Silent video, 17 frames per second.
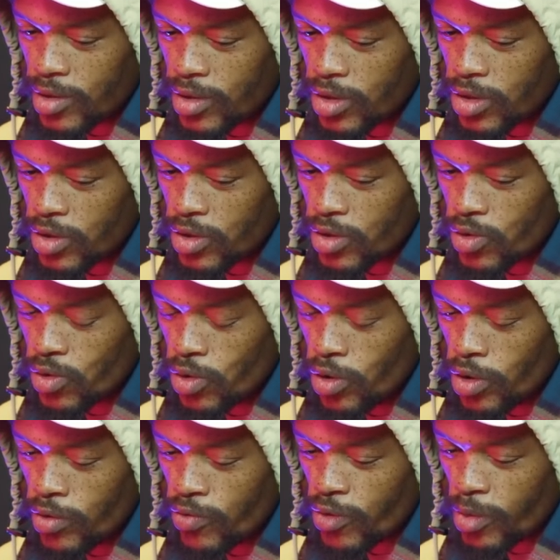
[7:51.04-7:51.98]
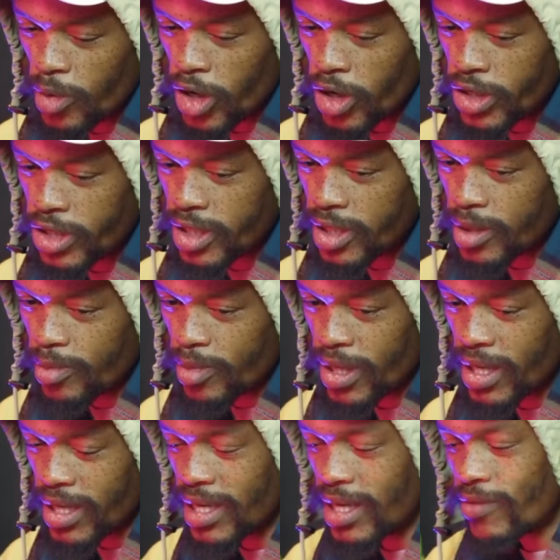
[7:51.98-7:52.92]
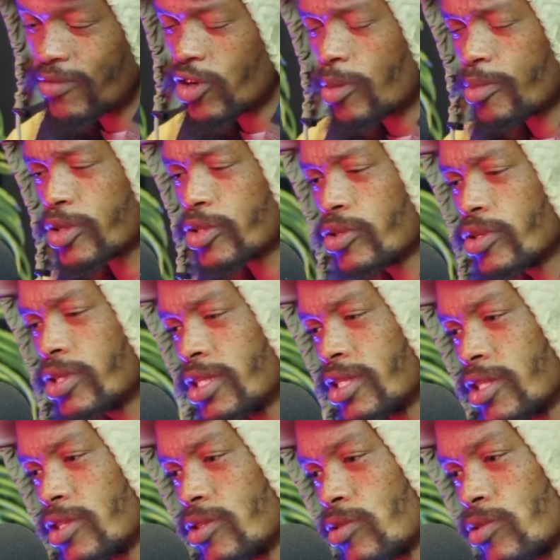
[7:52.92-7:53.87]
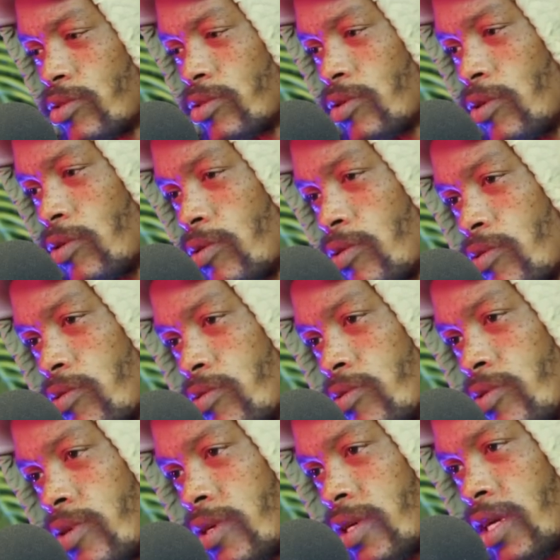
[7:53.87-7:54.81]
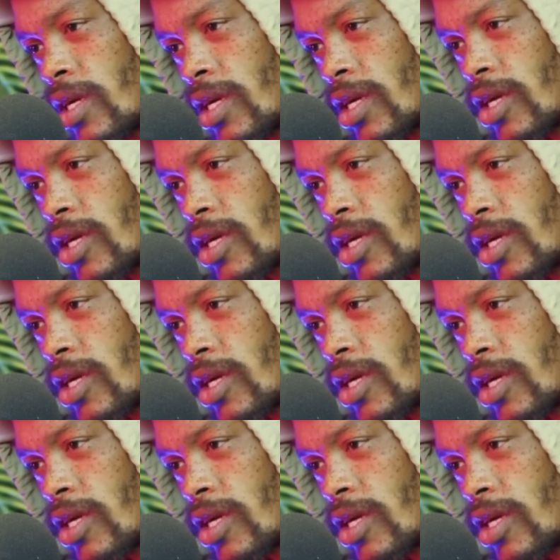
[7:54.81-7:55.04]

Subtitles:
you learn from hardship, and every opportunity to go through a